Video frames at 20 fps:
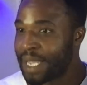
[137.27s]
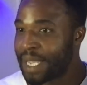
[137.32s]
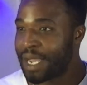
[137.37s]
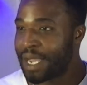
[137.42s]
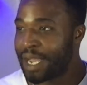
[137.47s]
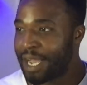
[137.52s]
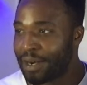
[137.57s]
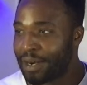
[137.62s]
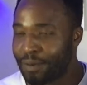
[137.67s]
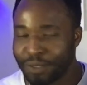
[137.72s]

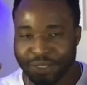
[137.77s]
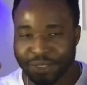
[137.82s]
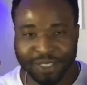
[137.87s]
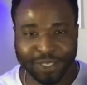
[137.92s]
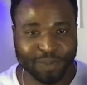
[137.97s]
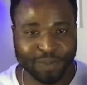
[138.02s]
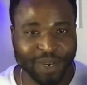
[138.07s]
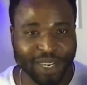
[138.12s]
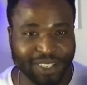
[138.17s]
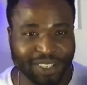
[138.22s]
I don't want to
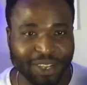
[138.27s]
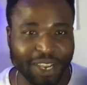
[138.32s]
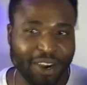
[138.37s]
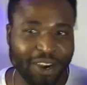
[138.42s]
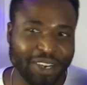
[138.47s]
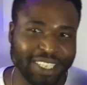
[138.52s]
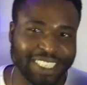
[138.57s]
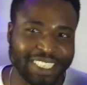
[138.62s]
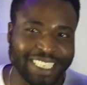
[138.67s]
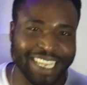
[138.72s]
spread it. I
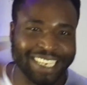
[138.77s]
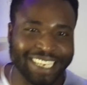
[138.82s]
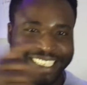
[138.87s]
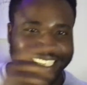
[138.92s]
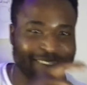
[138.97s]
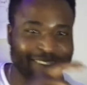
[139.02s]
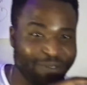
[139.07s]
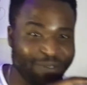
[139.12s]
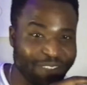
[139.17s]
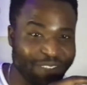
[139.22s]
already said it
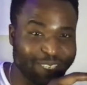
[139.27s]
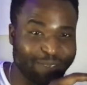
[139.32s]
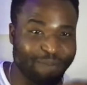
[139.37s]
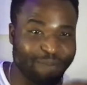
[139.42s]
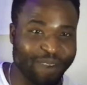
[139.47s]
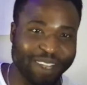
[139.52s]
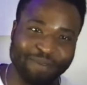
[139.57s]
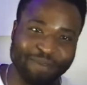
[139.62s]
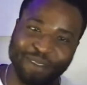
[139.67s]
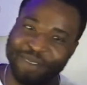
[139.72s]
in the
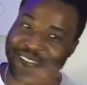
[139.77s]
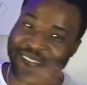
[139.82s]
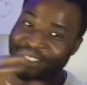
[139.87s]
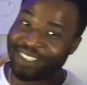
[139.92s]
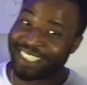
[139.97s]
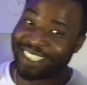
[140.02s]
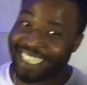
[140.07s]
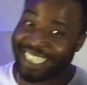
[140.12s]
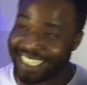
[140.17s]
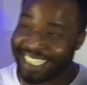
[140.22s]
first part. Maybe I
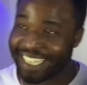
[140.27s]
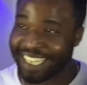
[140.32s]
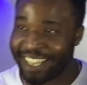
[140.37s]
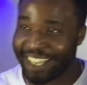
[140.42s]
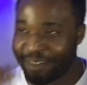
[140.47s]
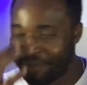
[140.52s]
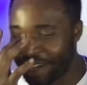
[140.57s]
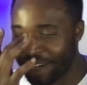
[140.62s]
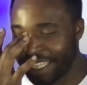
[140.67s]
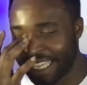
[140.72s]
should say it
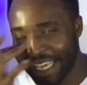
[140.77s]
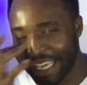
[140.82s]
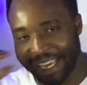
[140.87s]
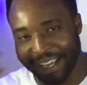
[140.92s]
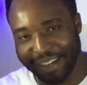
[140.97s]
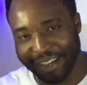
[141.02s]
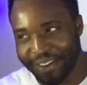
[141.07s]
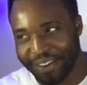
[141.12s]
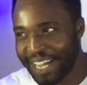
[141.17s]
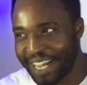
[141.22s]
again, but
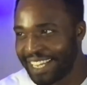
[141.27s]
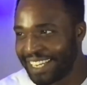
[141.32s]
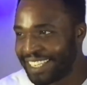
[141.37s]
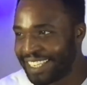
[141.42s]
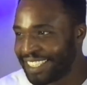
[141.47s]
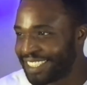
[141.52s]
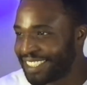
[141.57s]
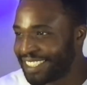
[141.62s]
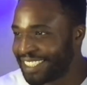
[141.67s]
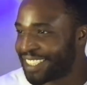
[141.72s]
you know how it
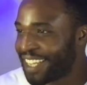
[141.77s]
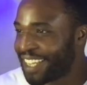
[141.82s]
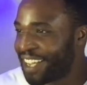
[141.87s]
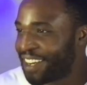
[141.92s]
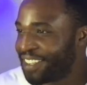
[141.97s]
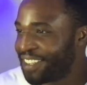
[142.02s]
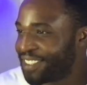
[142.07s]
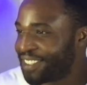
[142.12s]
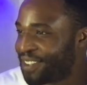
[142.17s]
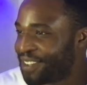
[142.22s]
is. This is
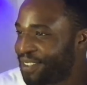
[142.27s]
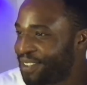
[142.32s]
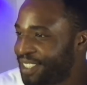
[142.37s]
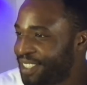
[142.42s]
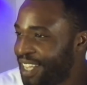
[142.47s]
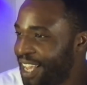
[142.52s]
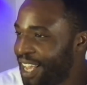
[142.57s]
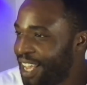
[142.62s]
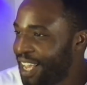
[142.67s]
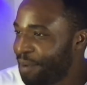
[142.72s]
how this
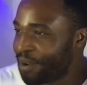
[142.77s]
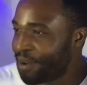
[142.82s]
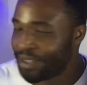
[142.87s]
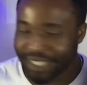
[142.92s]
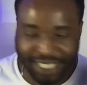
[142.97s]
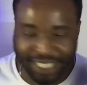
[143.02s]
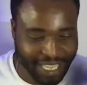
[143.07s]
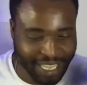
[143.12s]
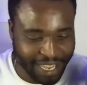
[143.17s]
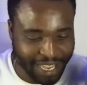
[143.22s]
goes. I'm going
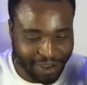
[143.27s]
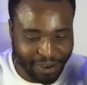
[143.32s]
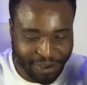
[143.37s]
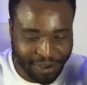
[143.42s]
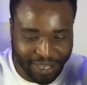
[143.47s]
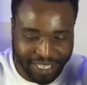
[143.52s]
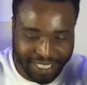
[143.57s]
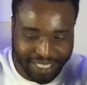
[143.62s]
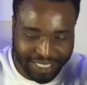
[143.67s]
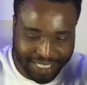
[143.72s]
to say
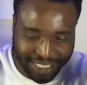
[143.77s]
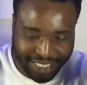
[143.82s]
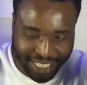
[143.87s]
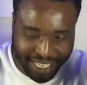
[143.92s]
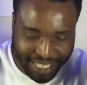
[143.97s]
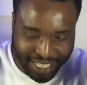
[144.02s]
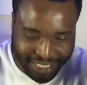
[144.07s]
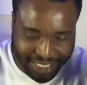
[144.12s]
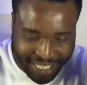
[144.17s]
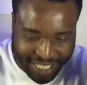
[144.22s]
hello in the
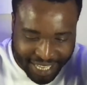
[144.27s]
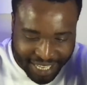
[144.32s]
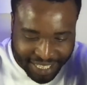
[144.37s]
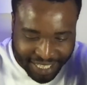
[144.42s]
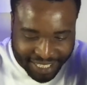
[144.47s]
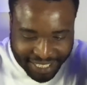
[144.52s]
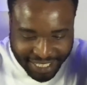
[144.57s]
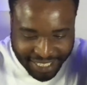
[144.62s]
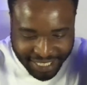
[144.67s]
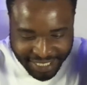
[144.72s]
chat.
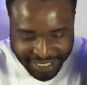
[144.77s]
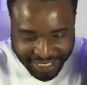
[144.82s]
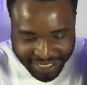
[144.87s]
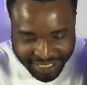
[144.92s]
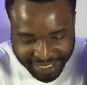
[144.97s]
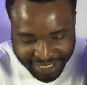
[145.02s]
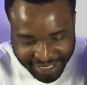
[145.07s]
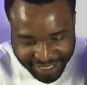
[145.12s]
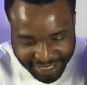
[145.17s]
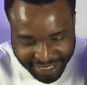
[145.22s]

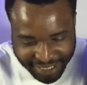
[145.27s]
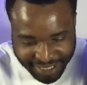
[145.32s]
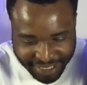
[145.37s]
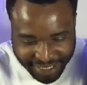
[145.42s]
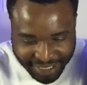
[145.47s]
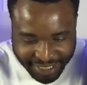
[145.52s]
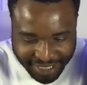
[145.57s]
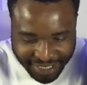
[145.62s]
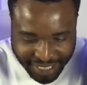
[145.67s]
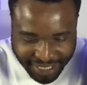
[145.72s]

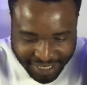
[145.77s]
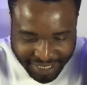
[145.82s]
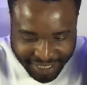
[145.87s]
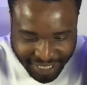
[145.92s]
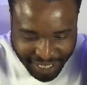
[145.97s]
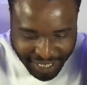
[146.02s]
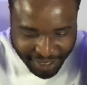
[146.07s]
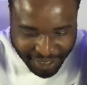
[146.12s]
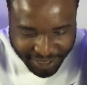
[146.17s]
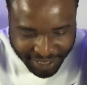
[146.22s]
Greetings and
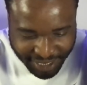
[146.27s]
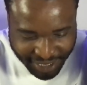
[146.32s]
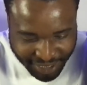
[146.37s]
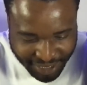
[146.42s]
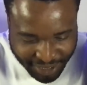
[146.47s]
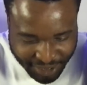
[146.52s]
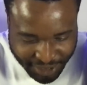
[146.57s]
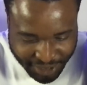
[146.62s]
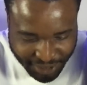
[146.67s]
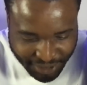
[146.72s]

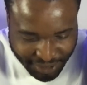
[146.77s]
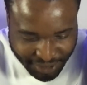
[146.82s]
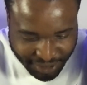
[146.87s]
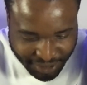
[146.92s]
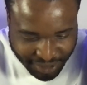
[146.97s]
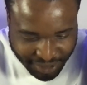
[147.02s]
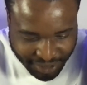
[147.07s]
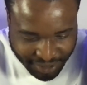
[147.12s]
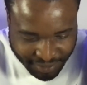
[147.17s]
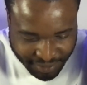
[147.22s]

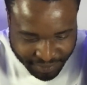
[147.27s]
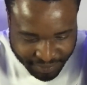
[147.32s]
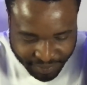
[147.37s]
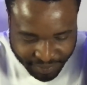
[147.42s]
salutations.